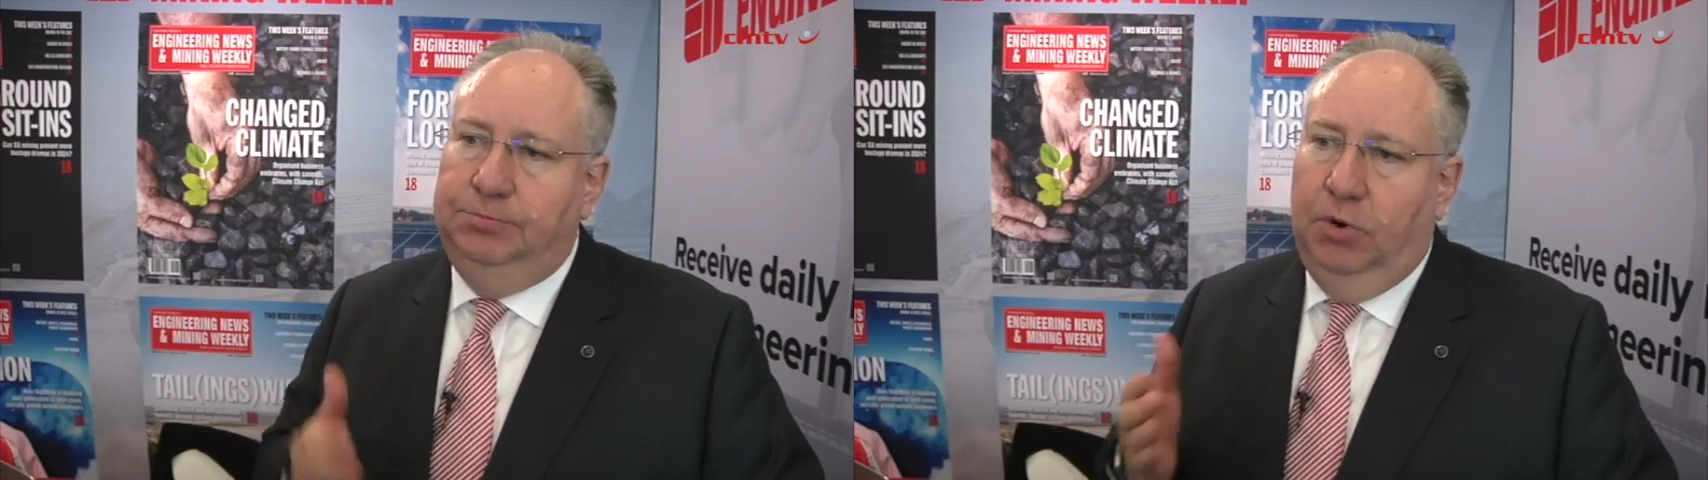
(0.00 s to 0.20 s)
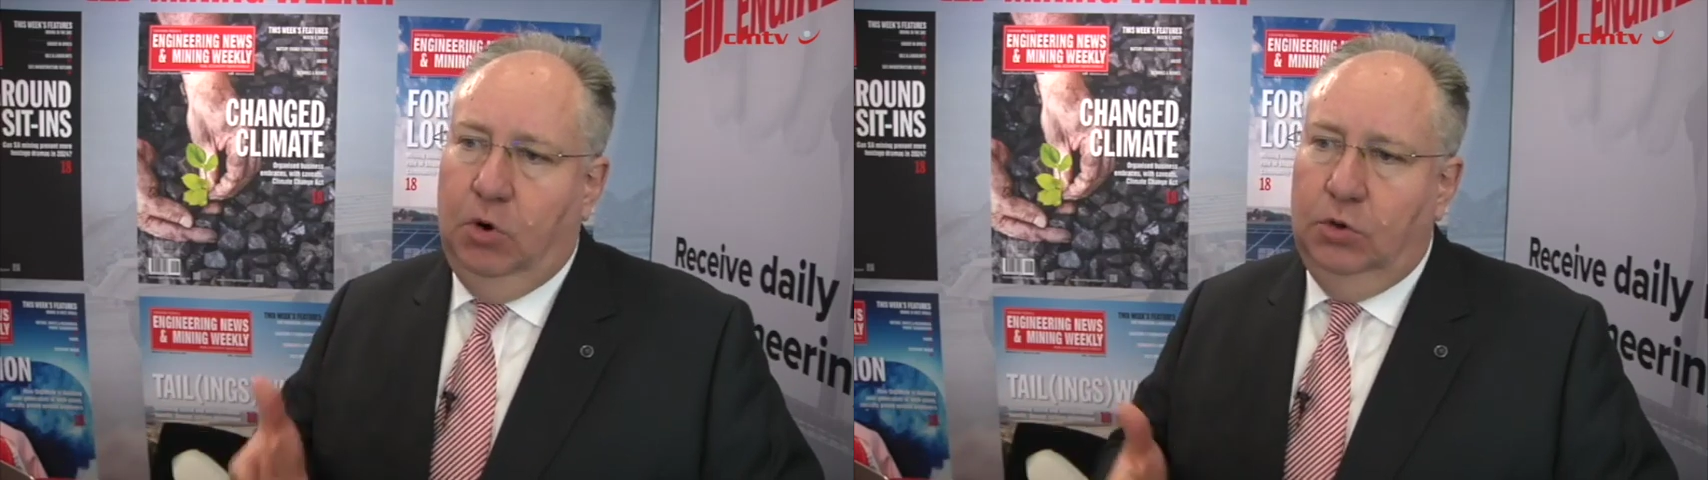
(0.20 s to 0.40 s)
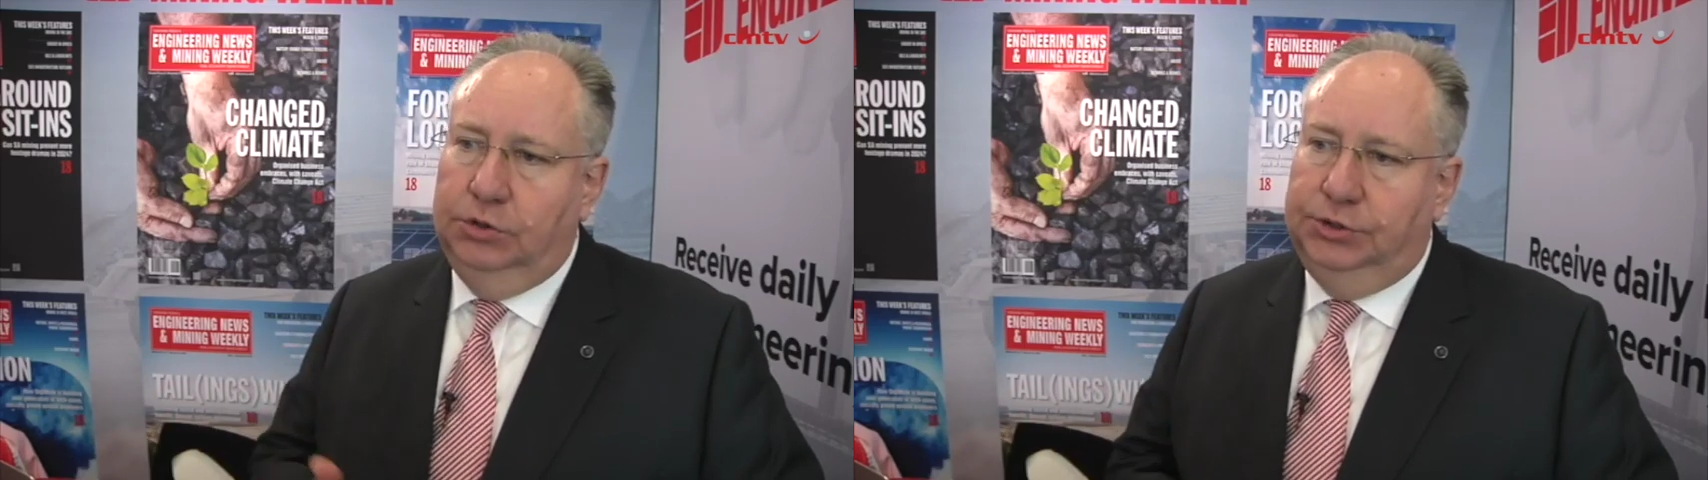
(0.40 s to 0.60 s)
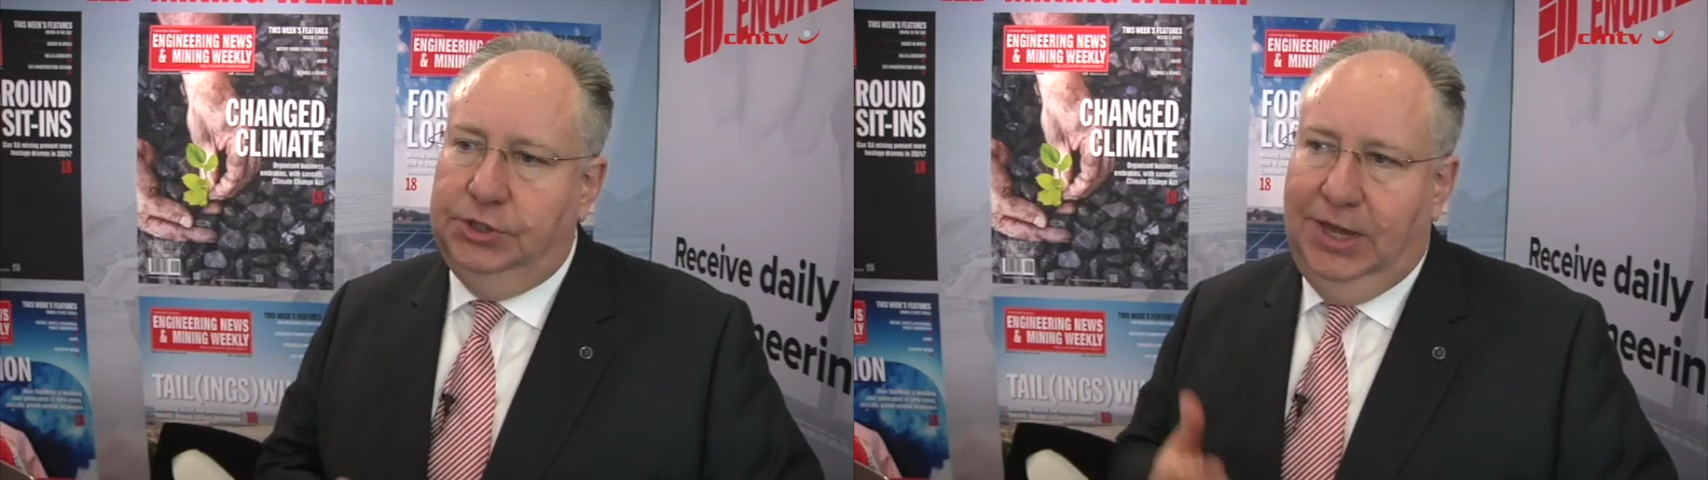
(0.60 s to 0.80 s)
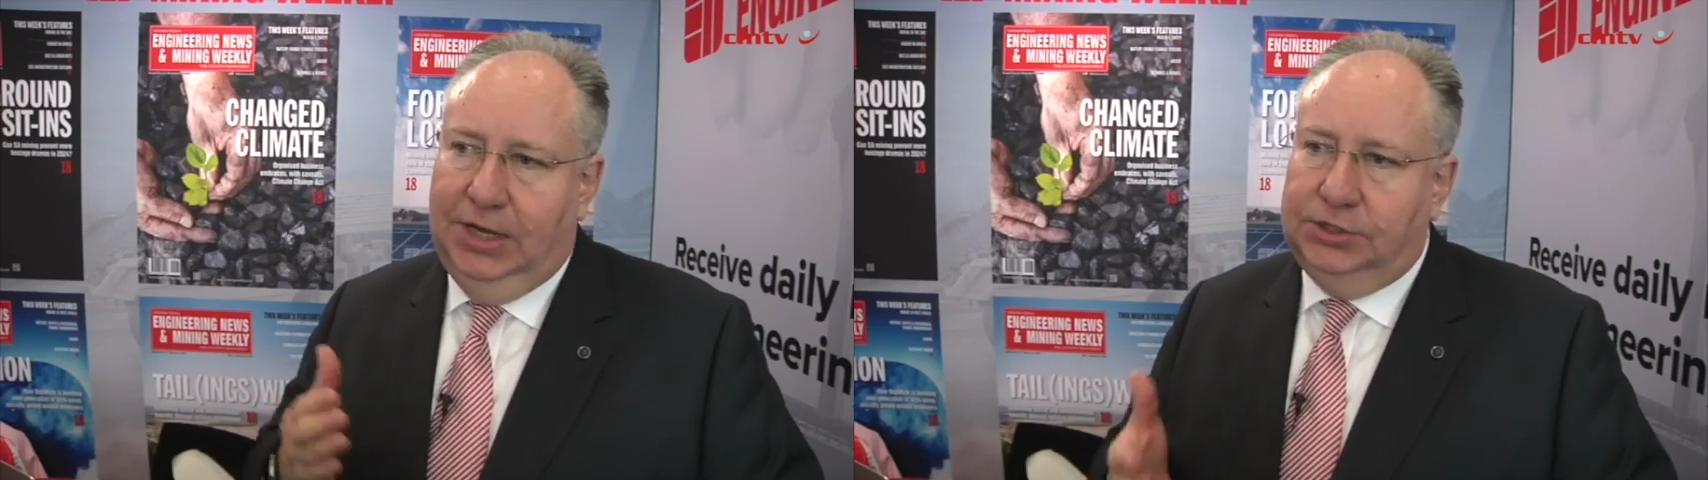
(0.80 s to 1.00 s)
boards,
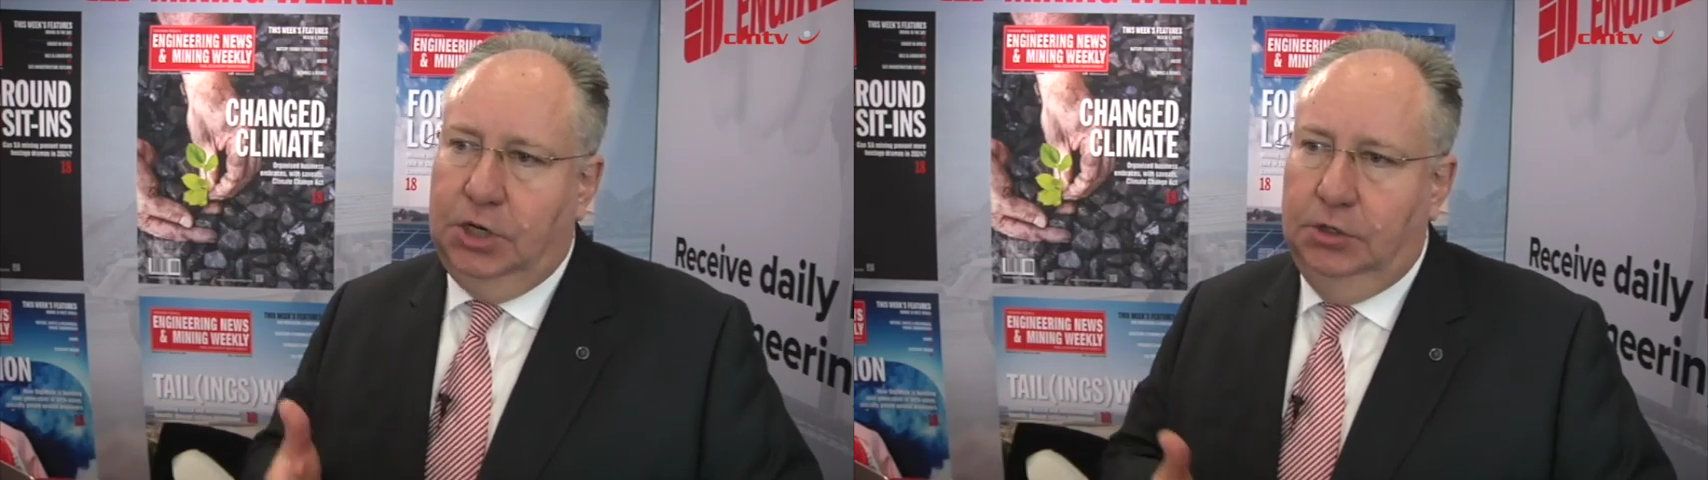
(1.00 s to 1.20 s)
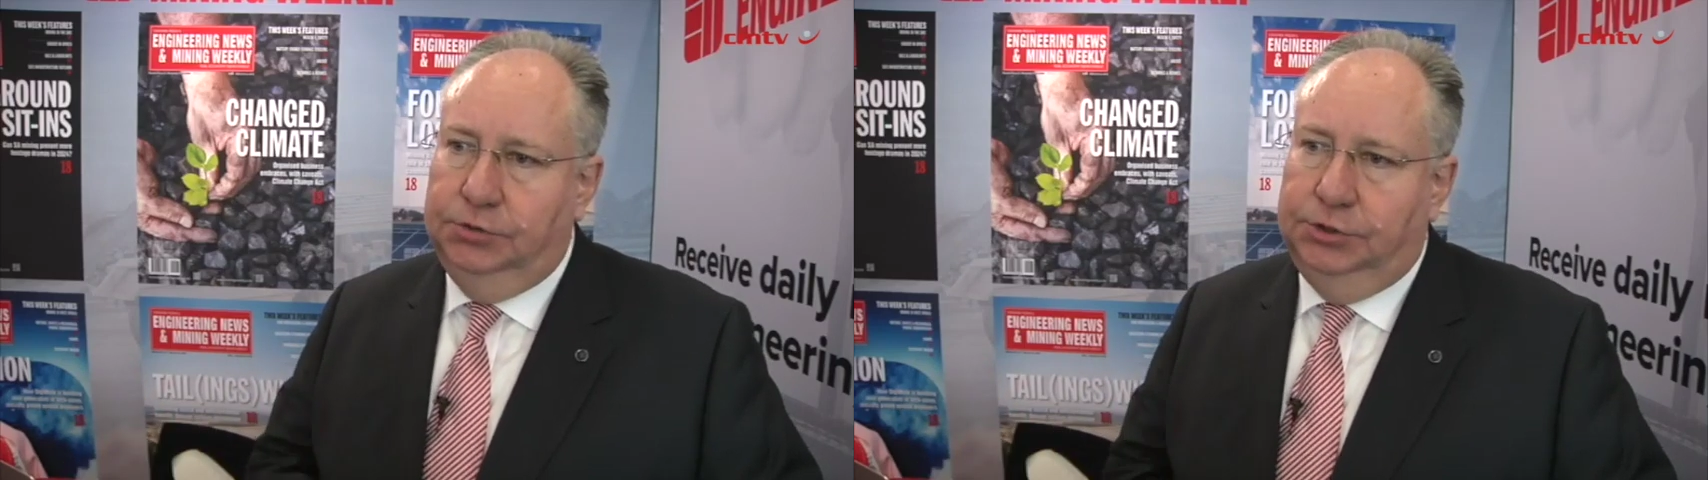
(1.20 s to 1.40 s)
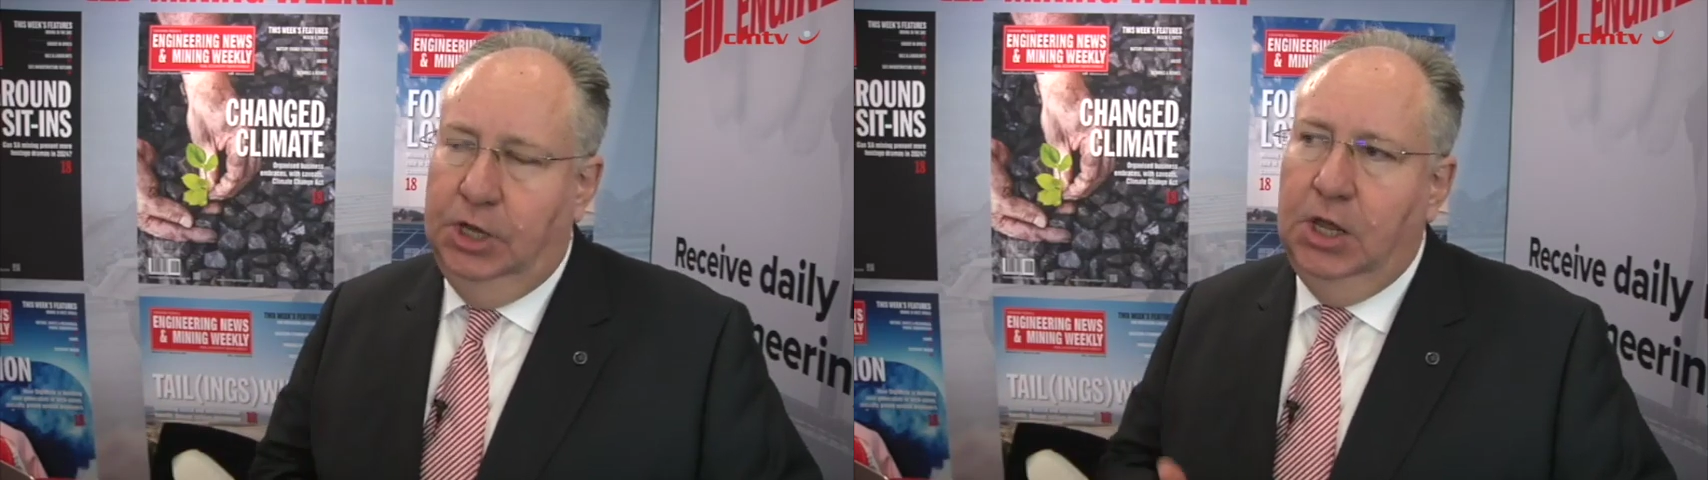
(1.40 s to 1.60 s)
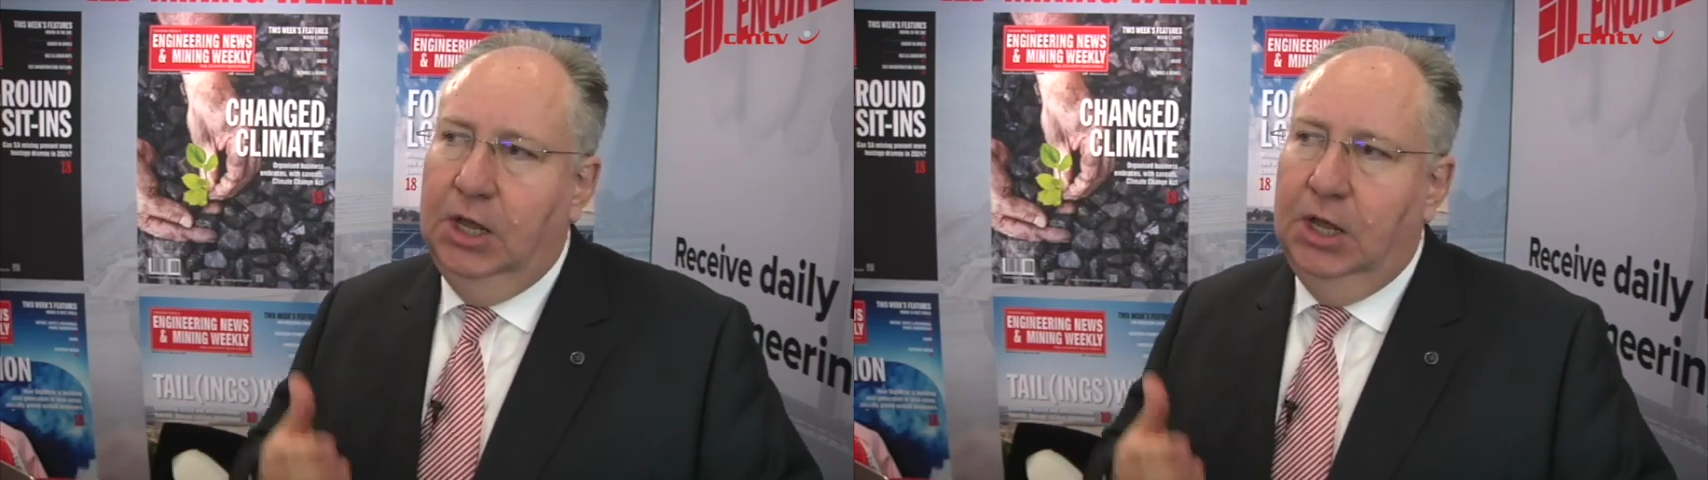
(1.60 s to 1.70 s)
ExCos,